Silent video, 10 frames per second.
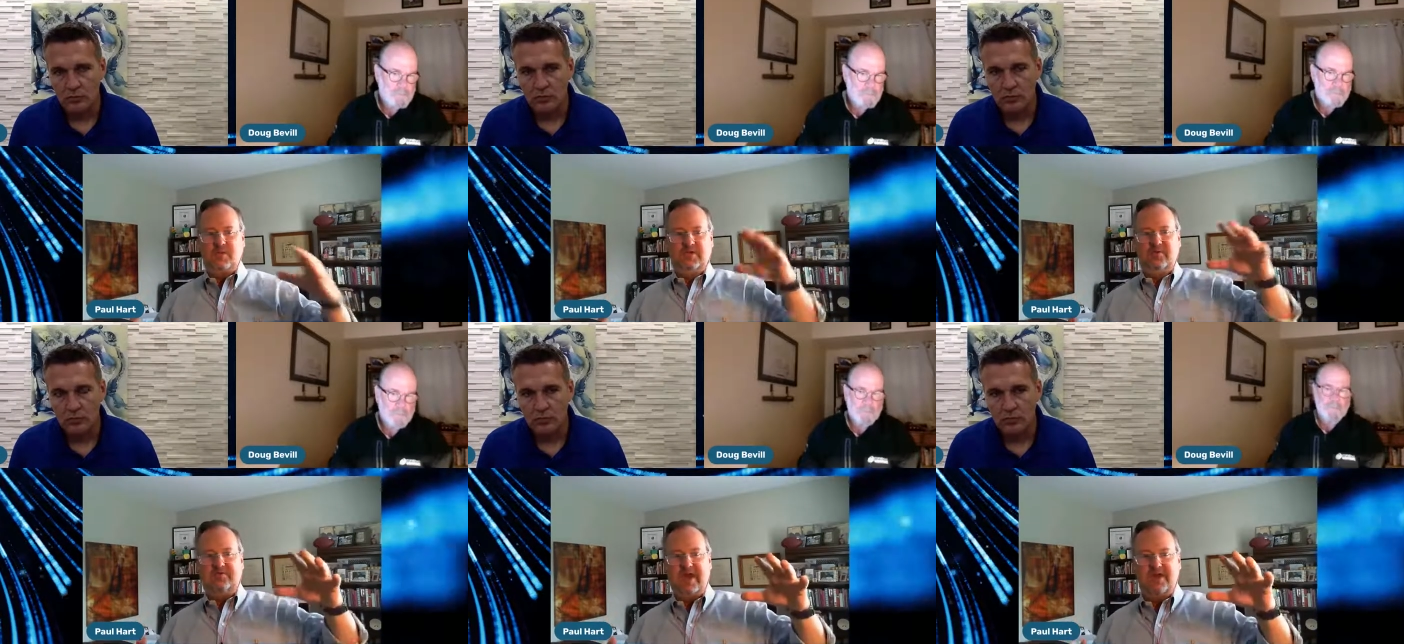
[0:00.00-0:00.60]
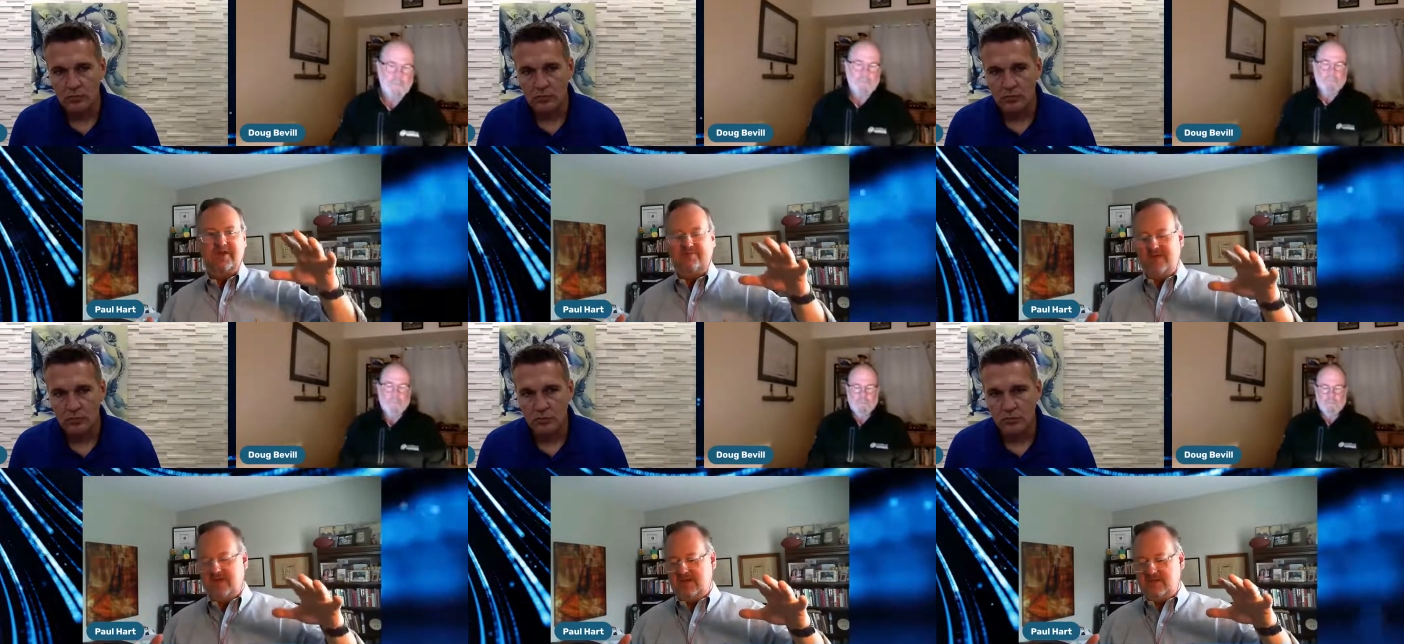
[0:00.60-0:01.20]
Speaker 1: We we've kind of
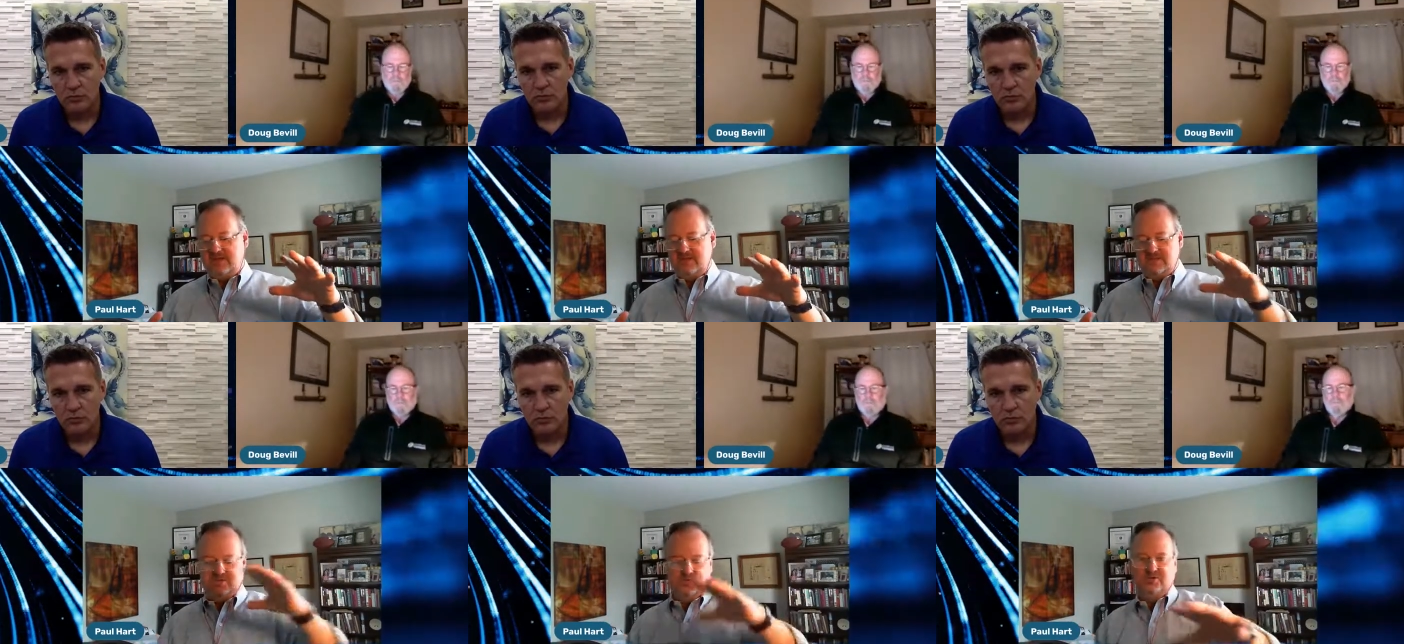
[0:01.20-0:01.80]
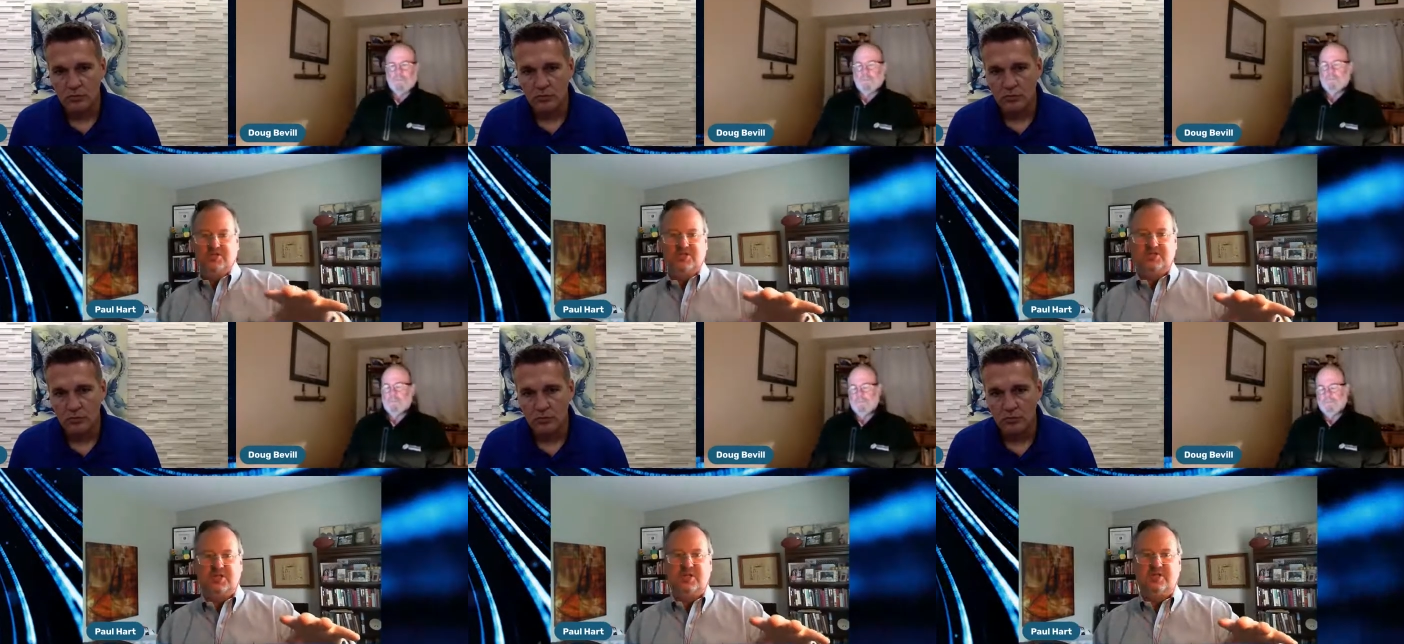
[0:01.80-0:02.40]
defined the
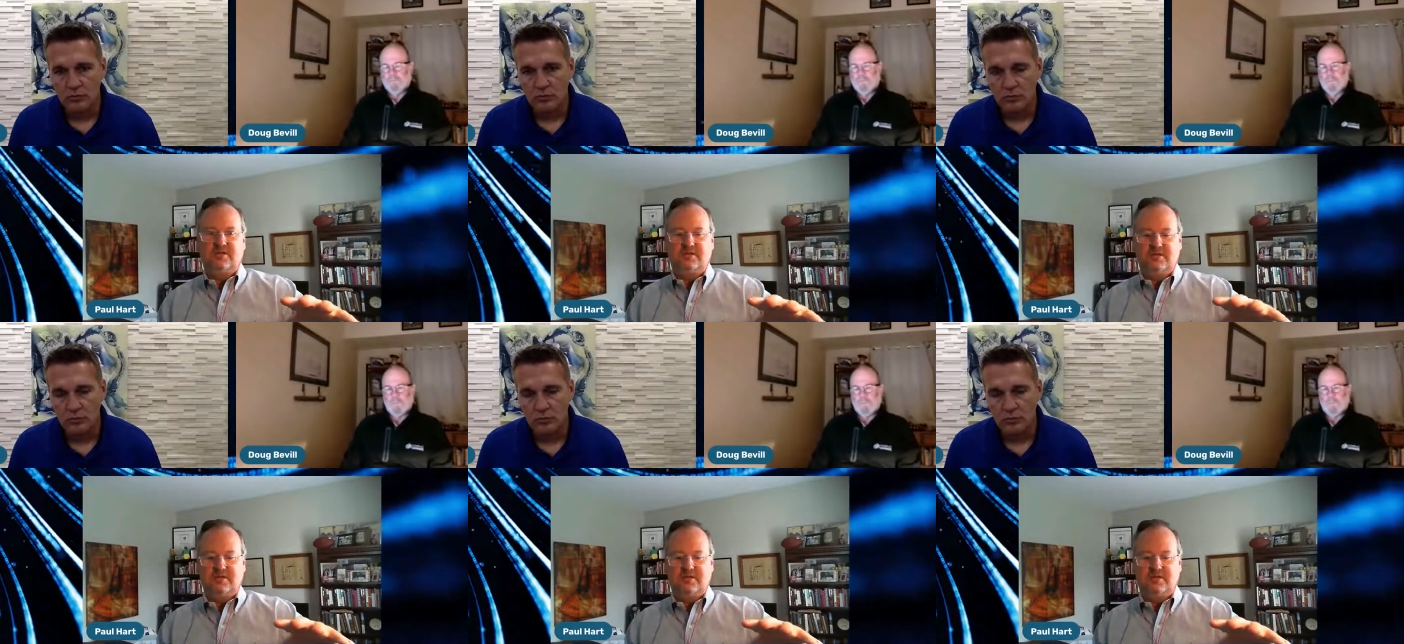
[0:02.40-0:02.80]
solutions in